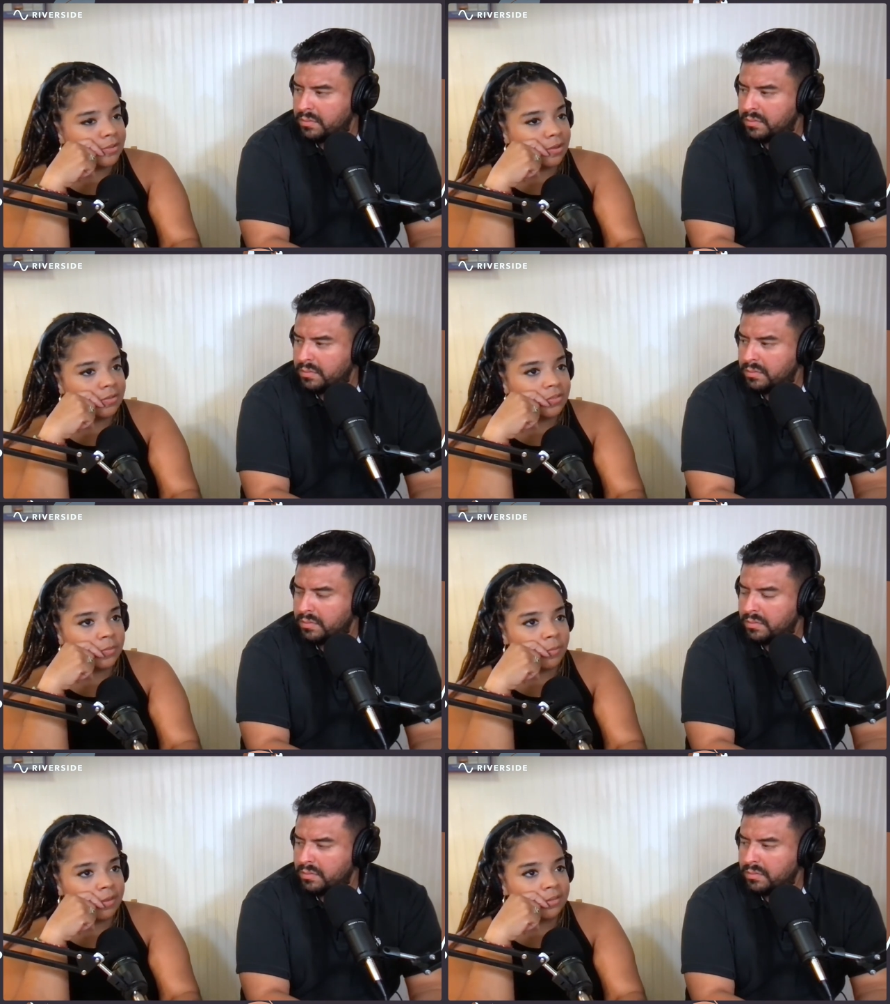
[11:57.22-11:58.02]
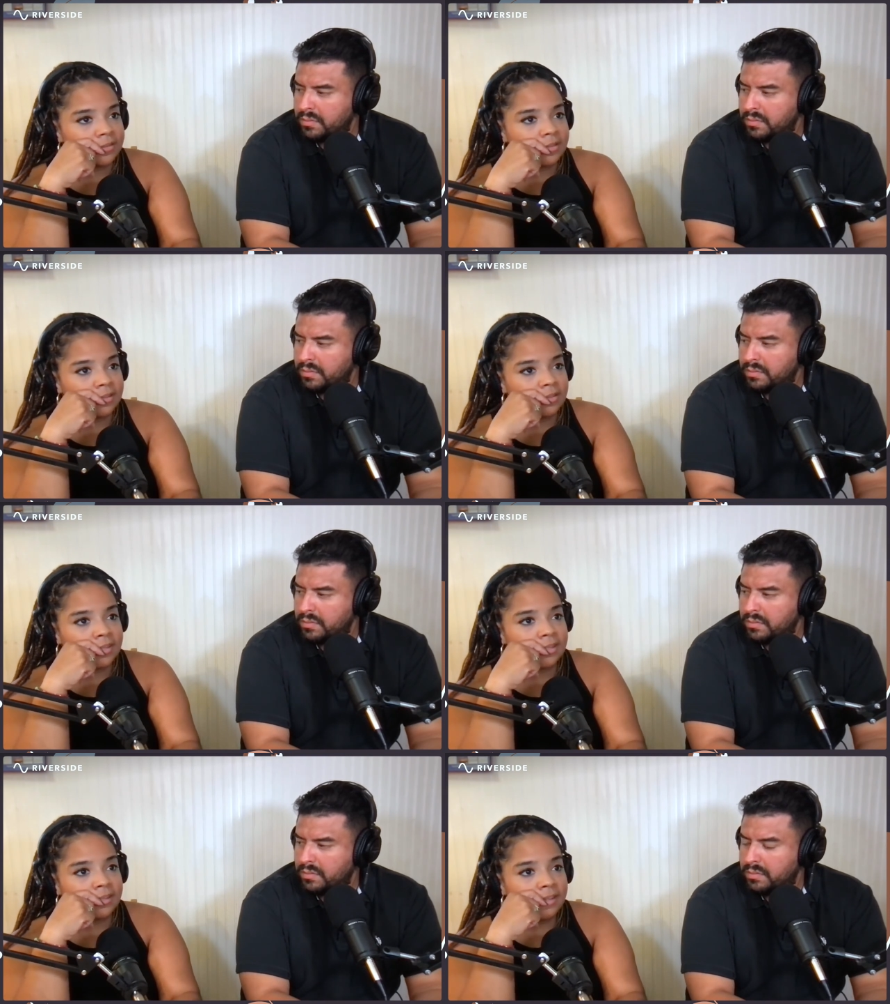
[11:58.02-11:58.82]
Speaker 1: talking to me about this other day.
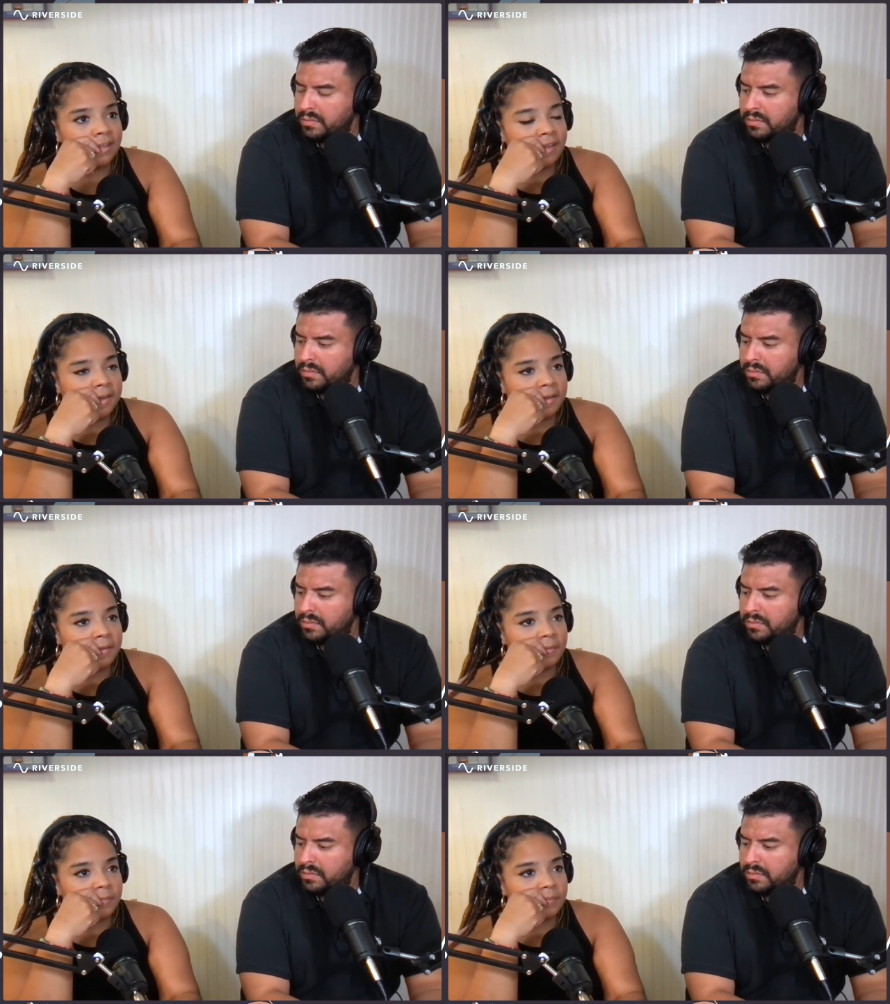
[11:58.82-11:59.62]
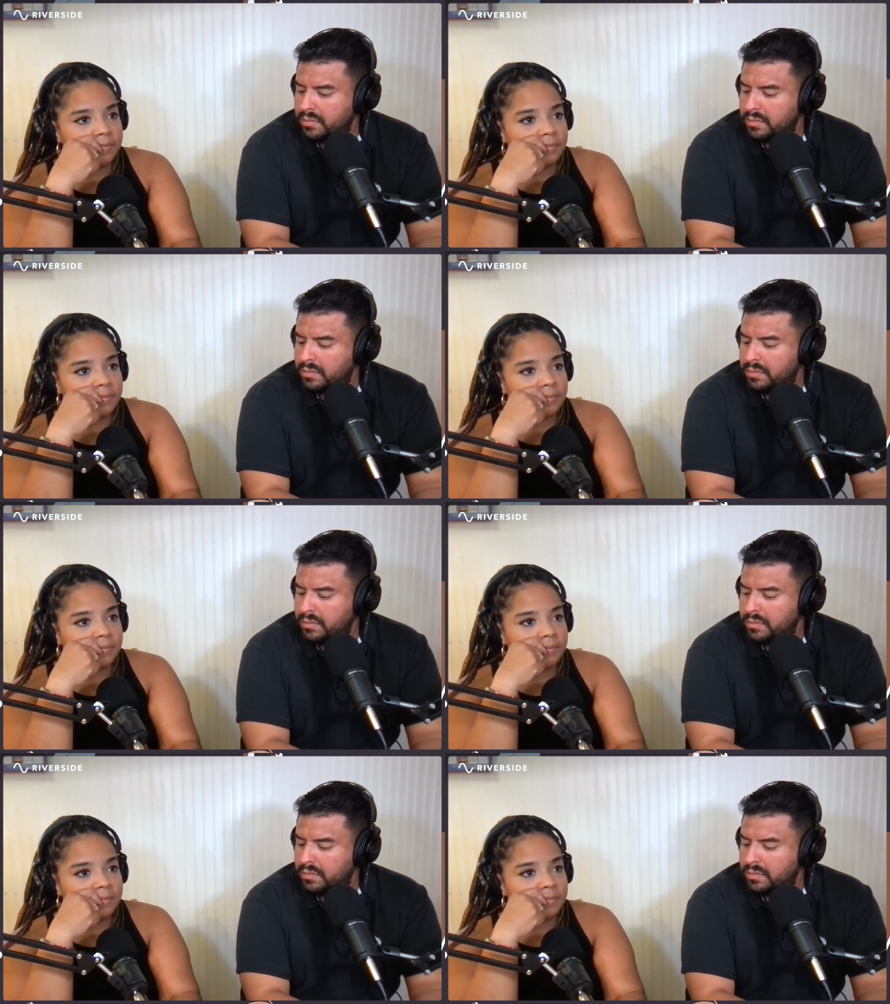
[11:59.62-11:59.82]
Um,